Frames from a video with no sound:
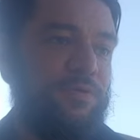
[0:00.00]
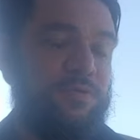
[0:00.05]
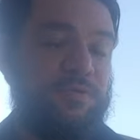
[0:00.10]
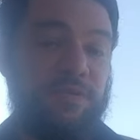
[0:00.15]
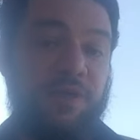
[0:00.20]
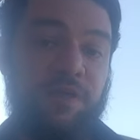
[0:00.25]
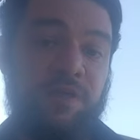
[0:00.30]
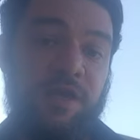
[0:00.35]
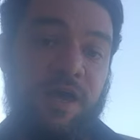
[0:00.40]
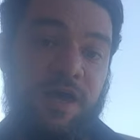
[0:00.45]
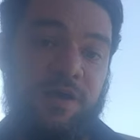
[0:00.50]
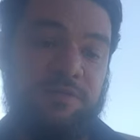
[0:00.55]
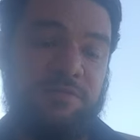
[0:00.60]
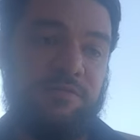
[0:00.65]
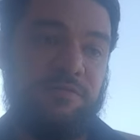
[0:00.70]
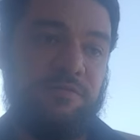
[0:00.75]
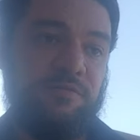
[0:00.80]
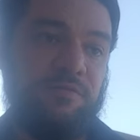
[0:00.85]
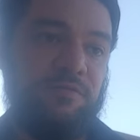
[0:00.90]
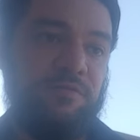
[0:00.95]
who say
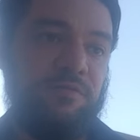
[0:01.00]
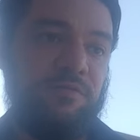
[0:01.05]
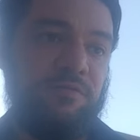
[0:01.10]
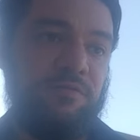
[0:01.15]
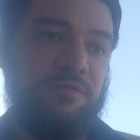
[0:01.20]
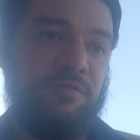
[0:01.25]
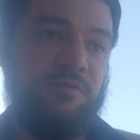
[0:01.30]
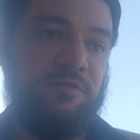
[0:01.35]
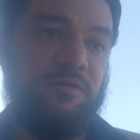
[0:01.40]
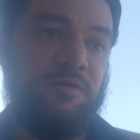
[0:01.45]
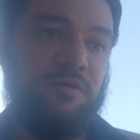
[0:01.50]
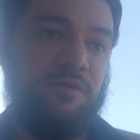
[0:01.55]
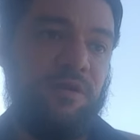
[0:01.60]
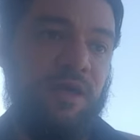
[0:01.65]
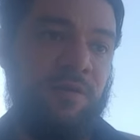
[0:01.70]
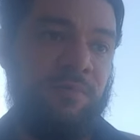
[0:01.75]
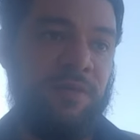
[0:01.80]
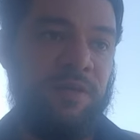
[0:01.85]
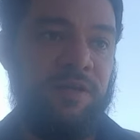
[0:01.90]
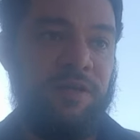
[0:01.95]
yes.
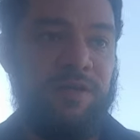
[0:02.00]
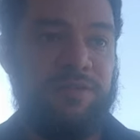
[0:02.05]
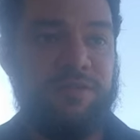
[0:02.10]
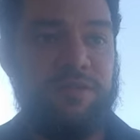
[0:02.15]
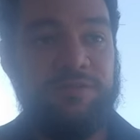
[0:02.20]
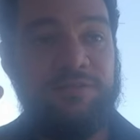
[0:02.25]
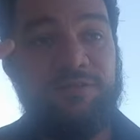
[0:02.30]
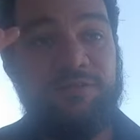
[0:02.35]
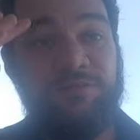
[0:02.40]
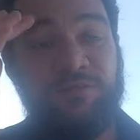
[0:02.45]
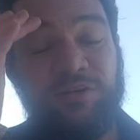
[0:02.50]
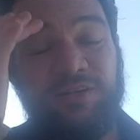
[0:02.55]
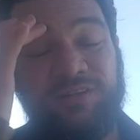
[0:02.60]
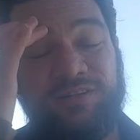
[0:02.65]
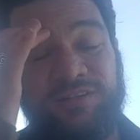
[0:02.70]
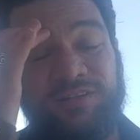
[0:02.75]
I mean, this is a very